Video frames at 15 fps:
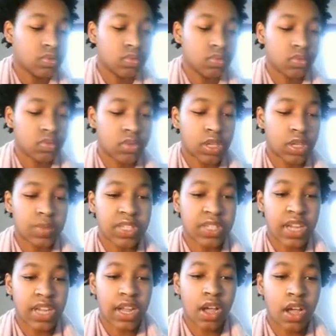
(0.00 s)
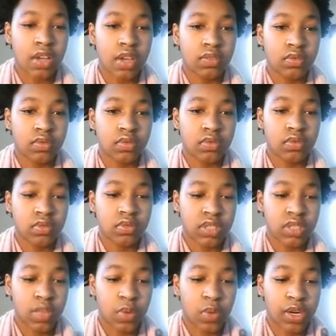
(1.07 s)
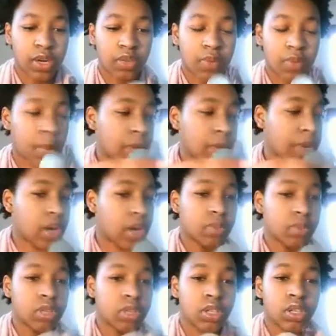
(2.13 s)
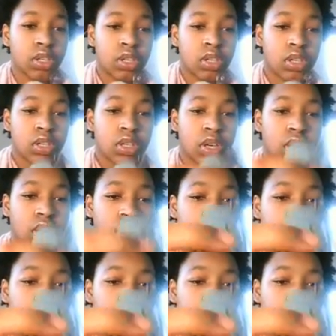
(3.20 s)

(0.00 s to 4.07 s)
clips that I got somewhere. My mom got them. Um,